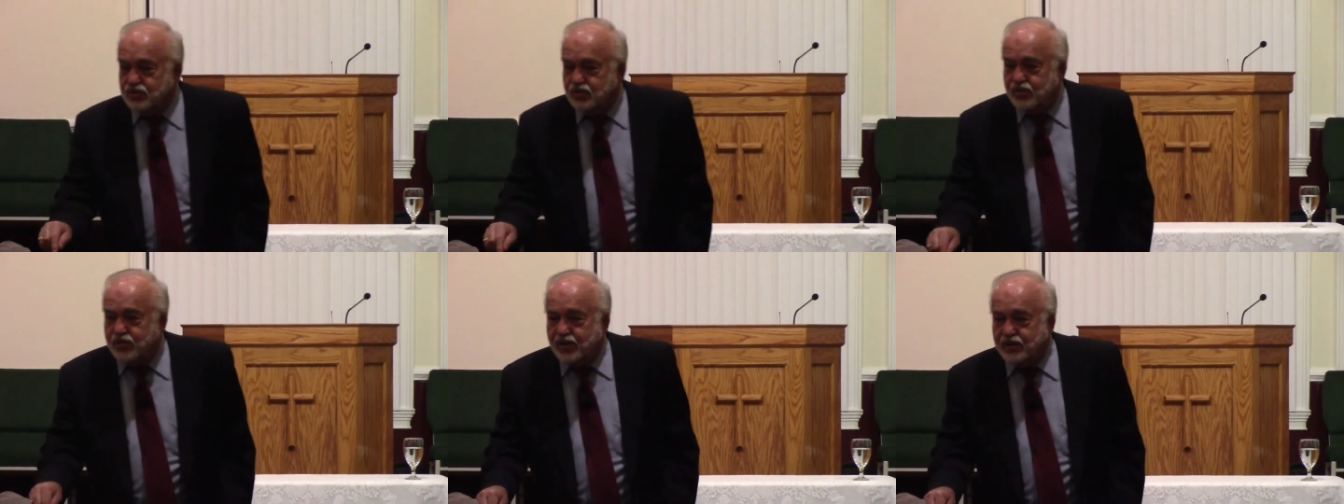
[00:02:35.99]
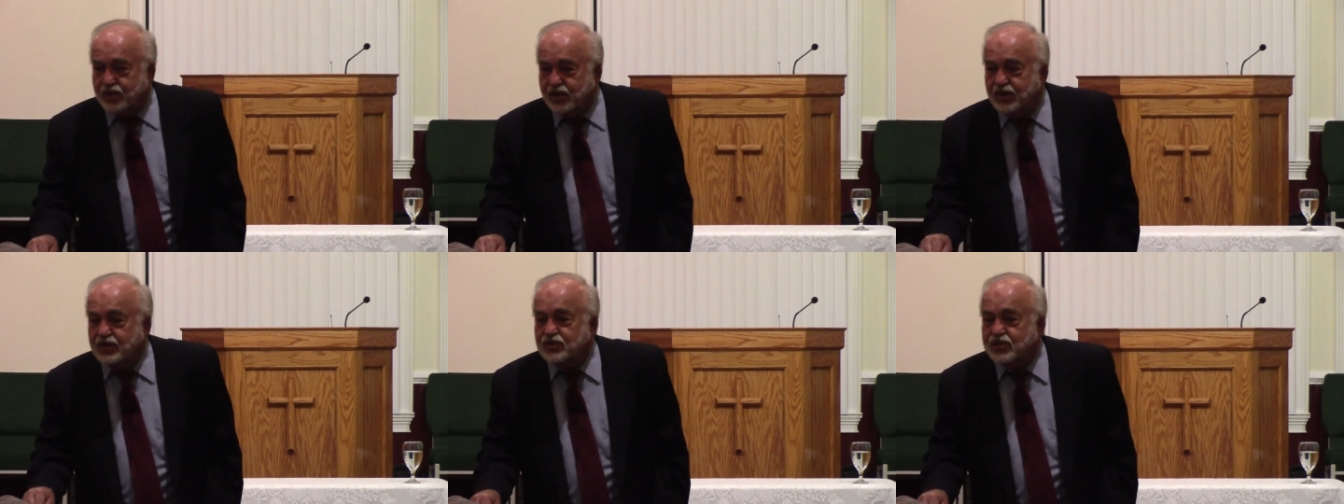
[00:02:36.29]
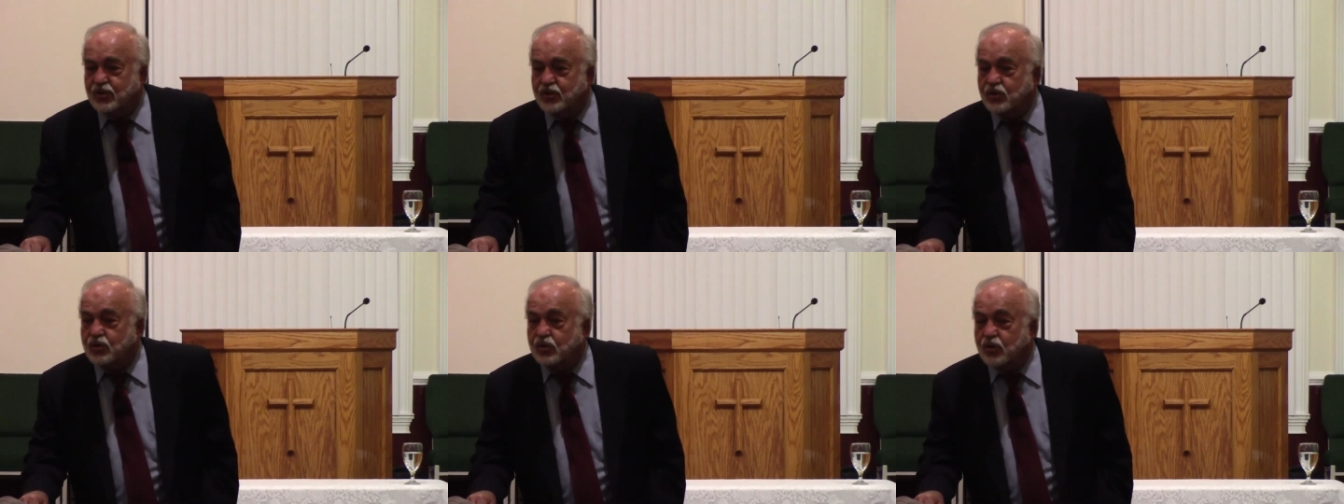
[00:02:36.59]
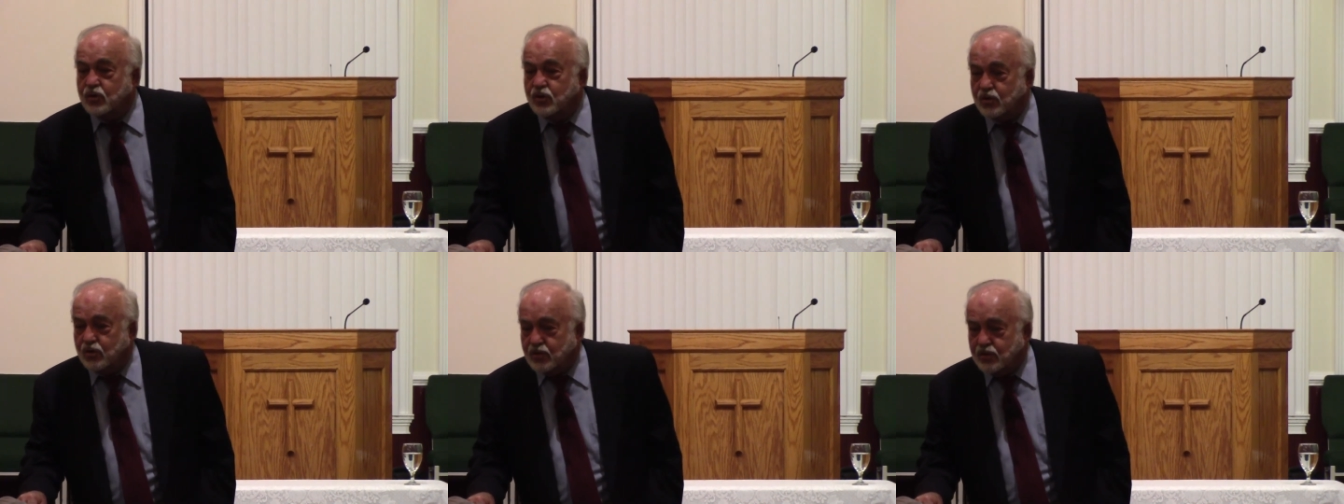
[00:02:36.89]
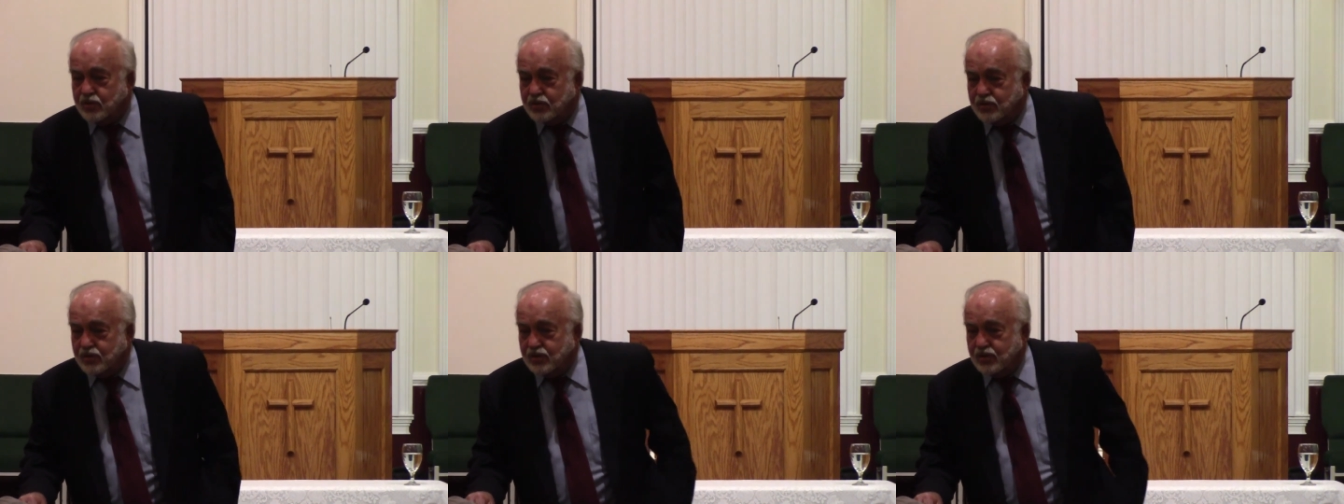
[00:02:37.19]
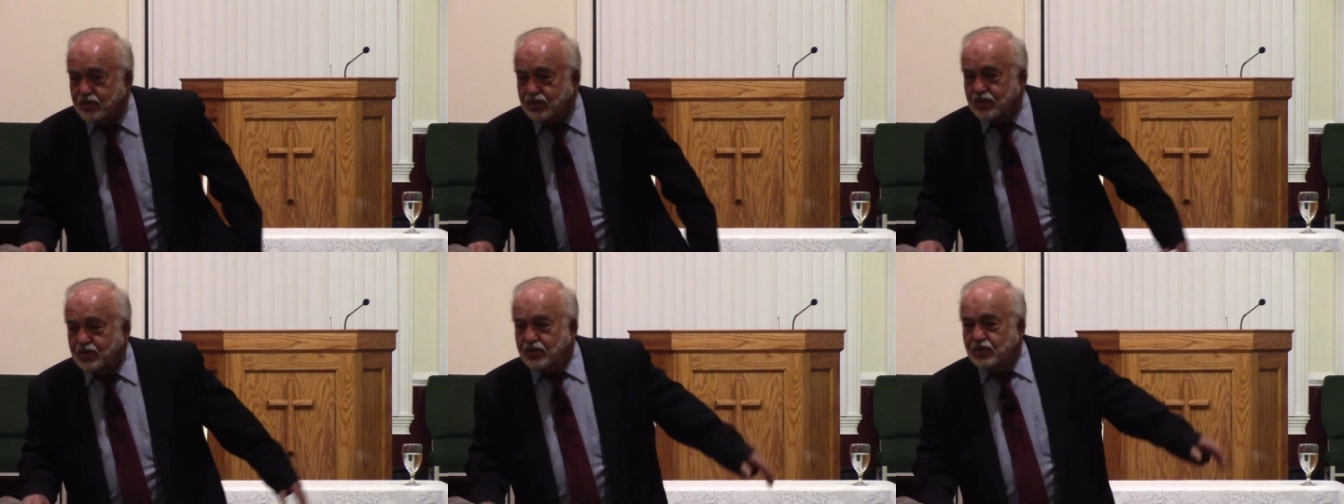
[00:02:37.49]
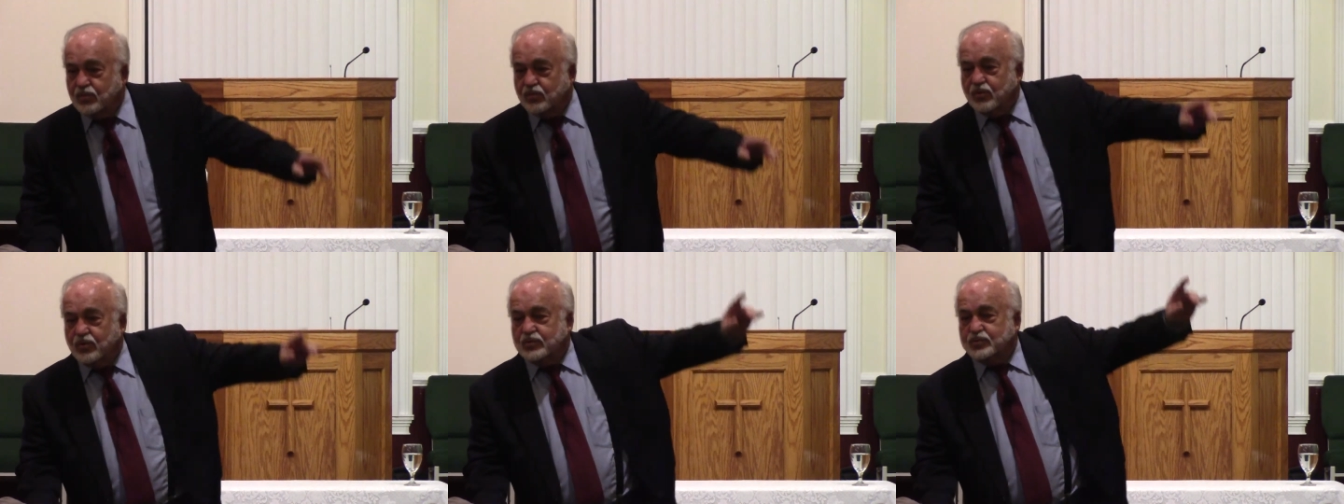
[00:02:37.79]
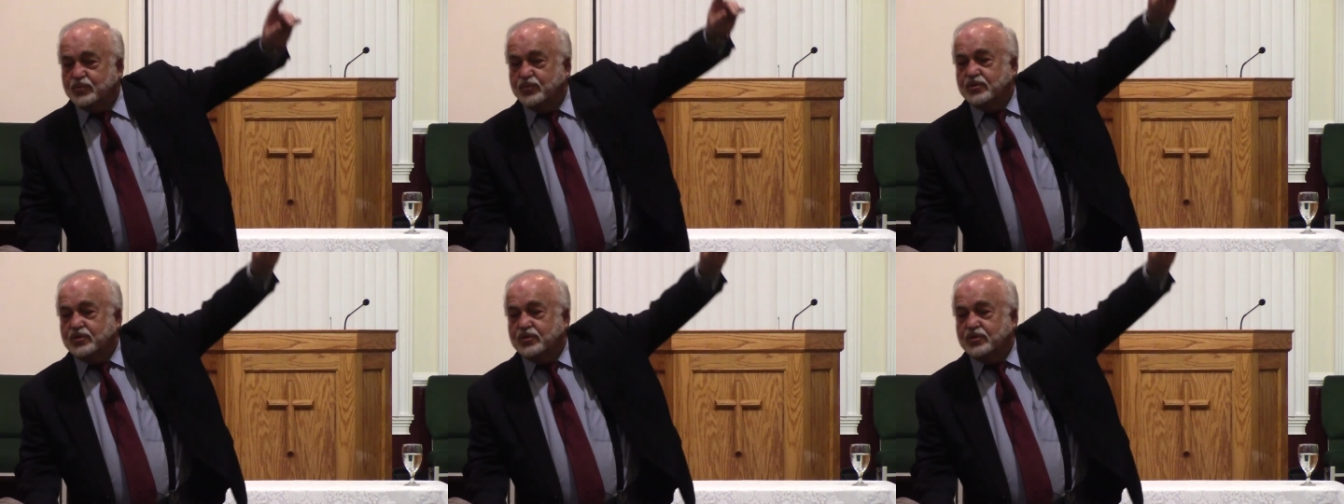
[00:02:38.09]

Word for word: sure that his little girl was